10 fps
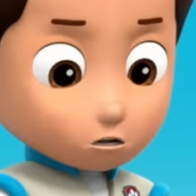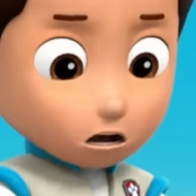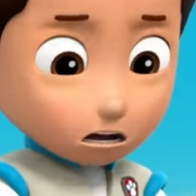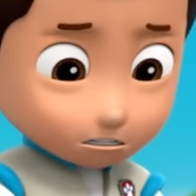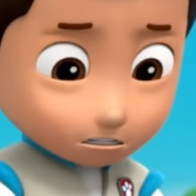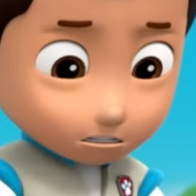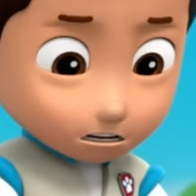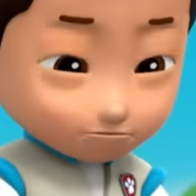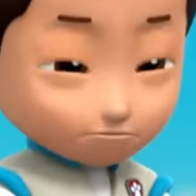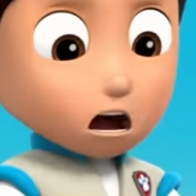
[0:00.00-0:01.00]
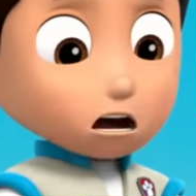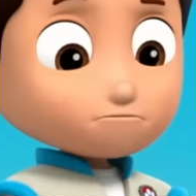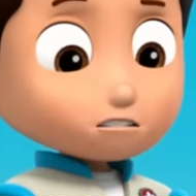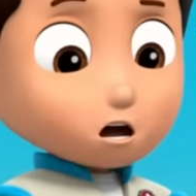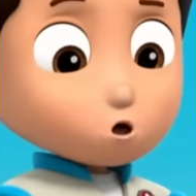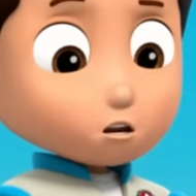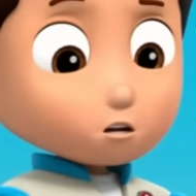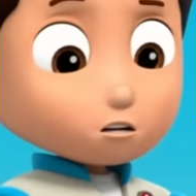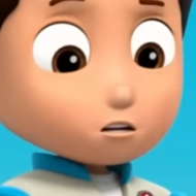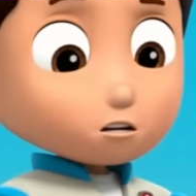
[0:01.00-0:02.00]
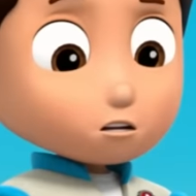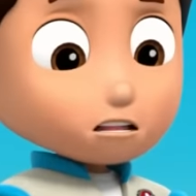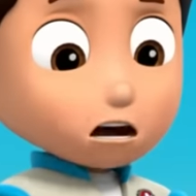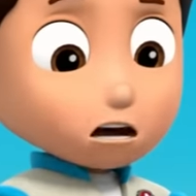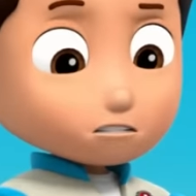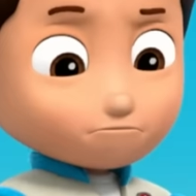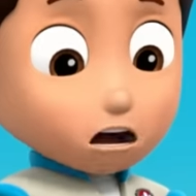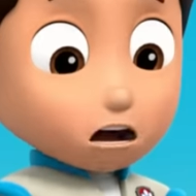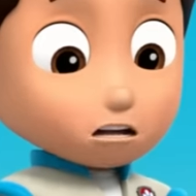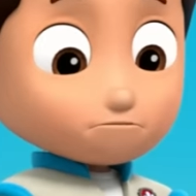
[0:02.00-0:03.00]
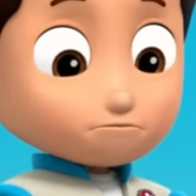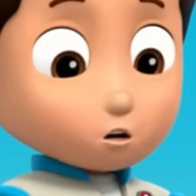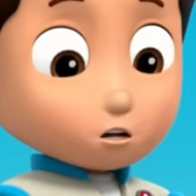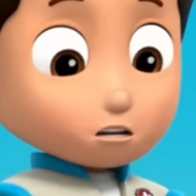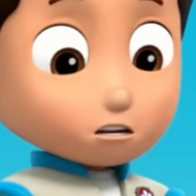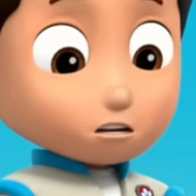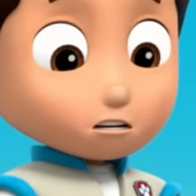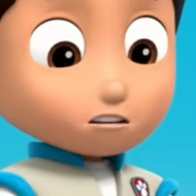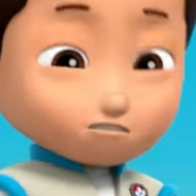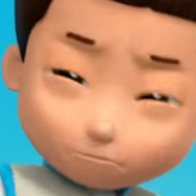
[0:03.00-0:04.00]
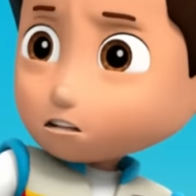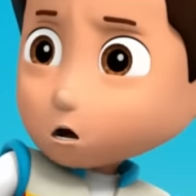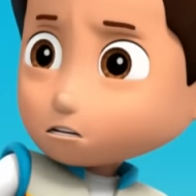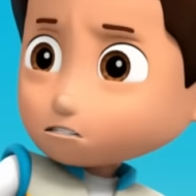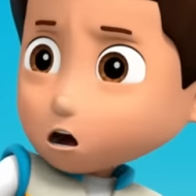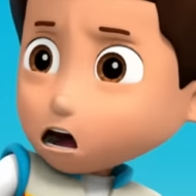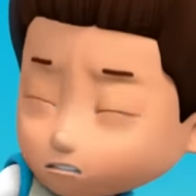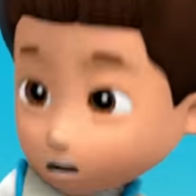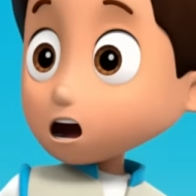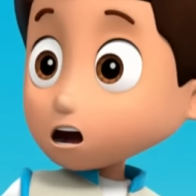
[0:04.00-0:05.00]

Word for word: What? The Paw Patroller? That's impossible. It's parked right...